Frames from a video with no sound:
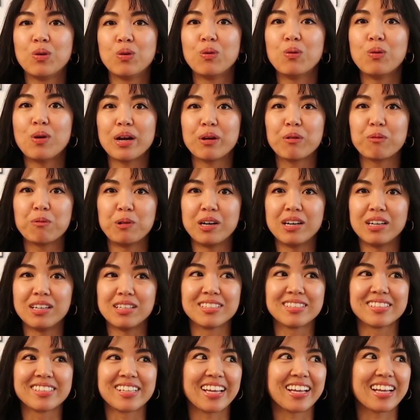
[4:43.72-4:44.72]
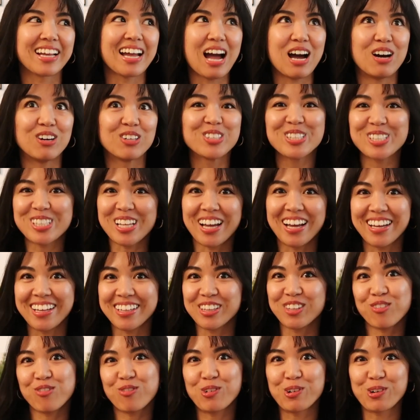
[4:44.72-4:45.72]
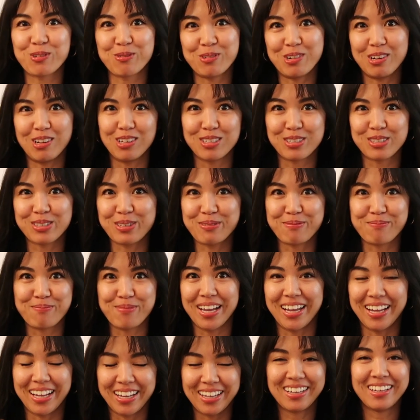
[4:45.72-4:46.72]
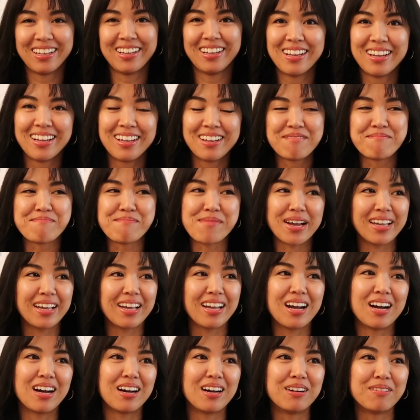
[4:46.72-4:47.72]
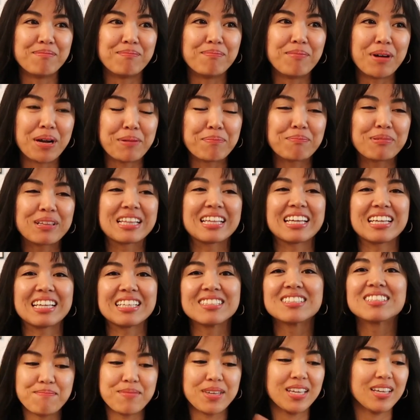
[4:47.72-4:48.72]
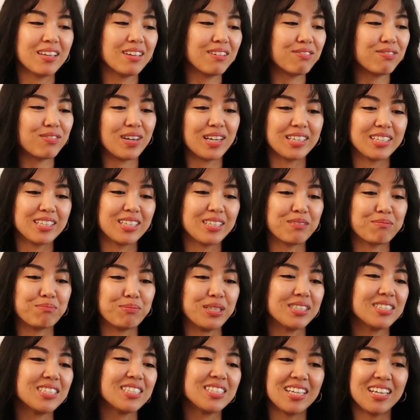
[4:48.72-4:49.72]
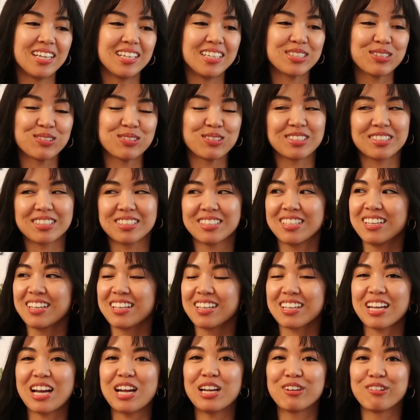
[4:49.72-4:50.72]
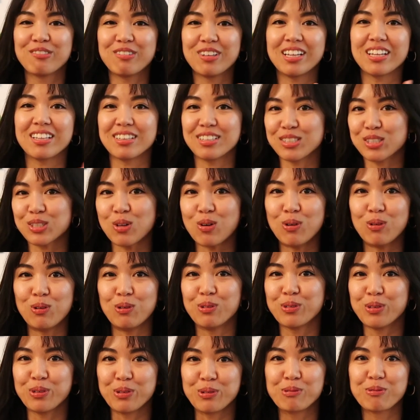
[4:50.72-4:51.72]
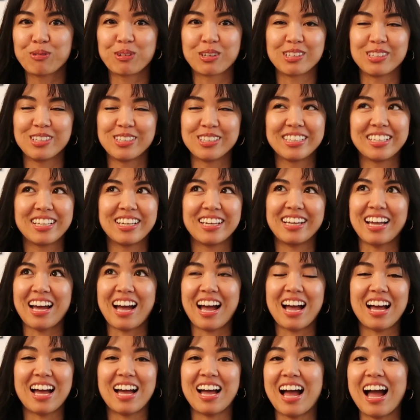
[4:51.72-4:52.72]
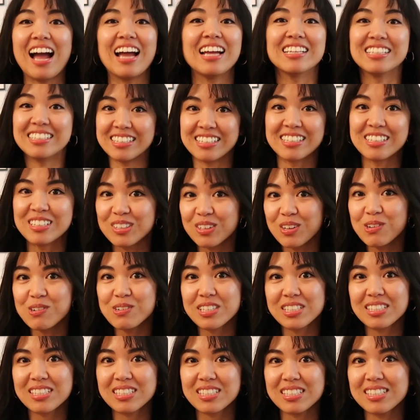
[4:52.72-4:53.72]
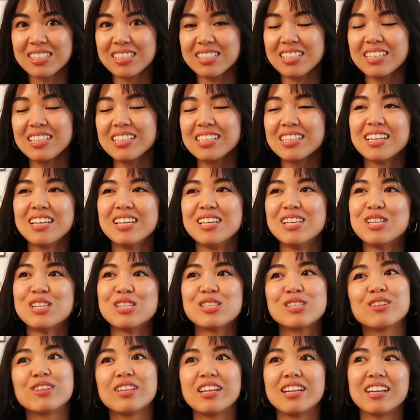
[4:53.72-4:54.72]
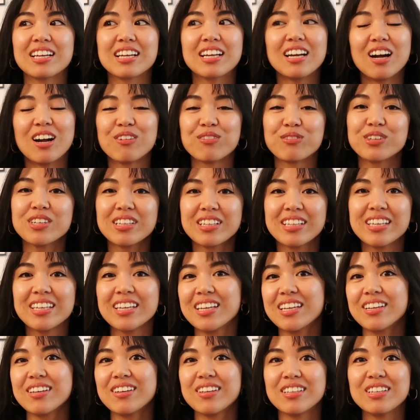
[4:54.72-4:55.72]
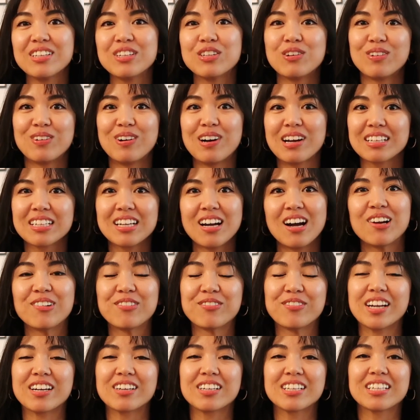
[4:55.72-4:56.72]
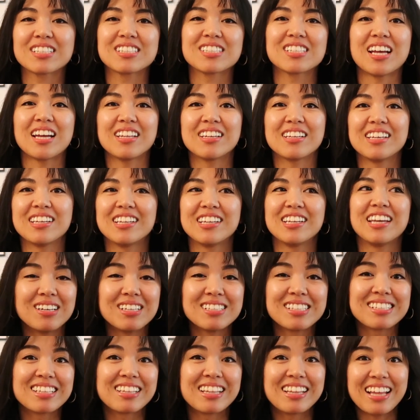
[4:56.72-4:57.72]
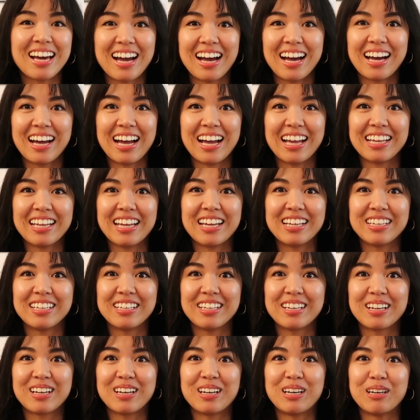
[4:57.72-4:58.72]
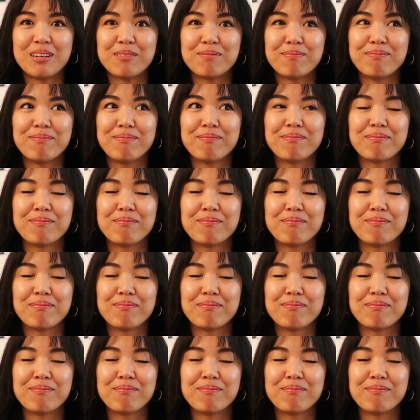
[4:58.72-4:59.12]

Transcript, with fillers: who I was, like outside the four walls of my my um, my place. Me finding B T S was kind of like this whole new world that I didn't know existed. So then it got really, you know, I got very excited. Because of that, I ended up,